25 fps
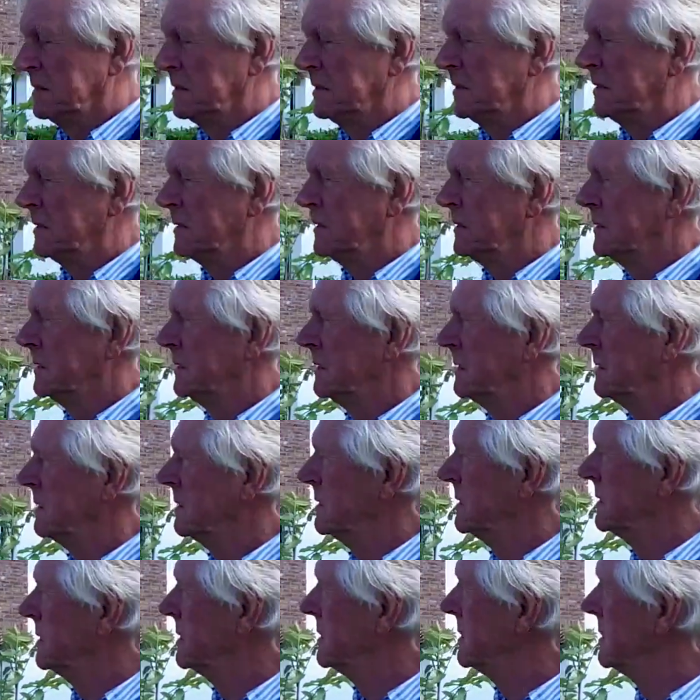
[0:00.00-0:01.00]
Gardening is
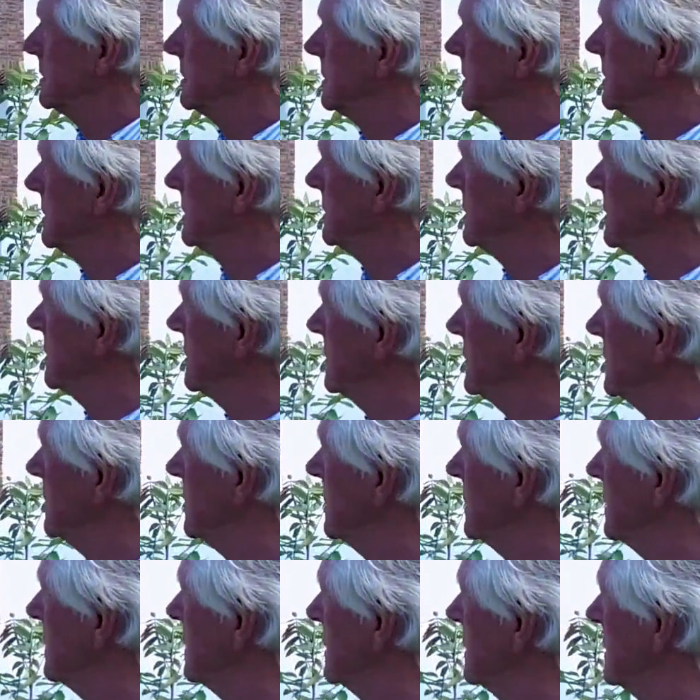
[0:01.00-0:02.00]
a lifetime
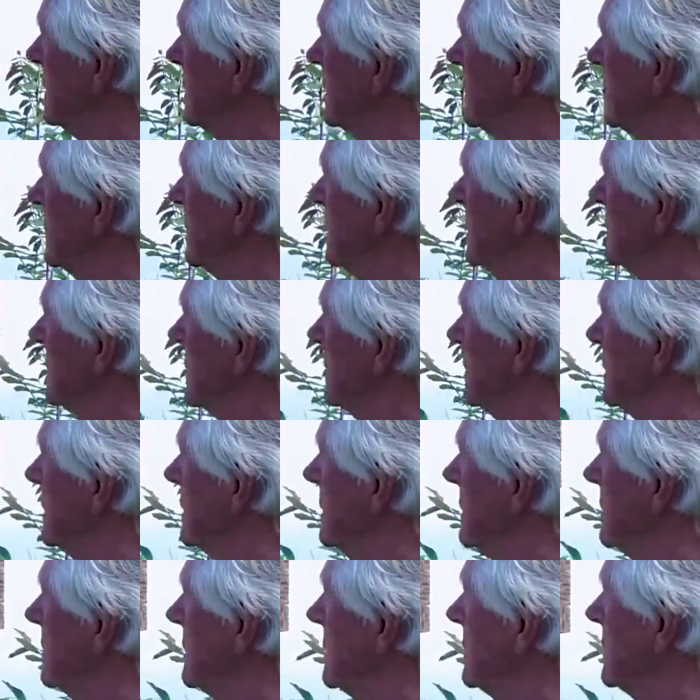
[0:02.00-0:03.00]
experience to
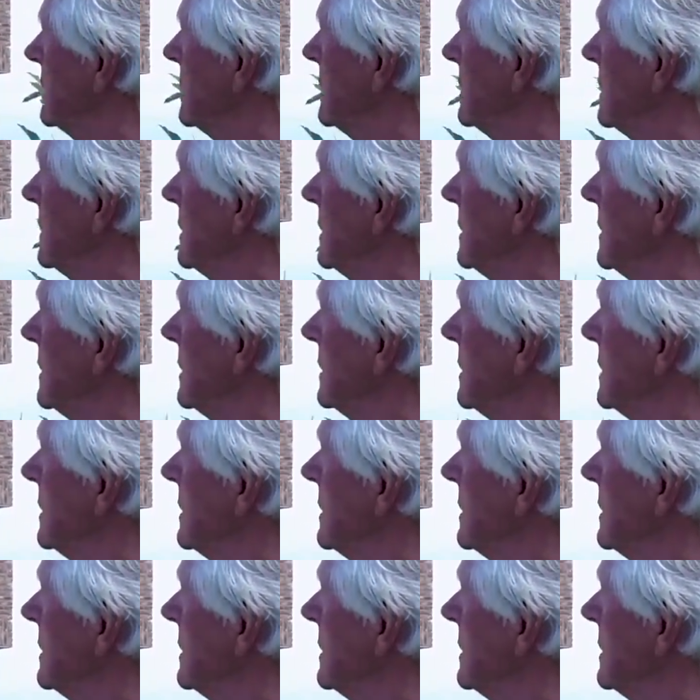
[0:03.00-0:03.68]
get better and better.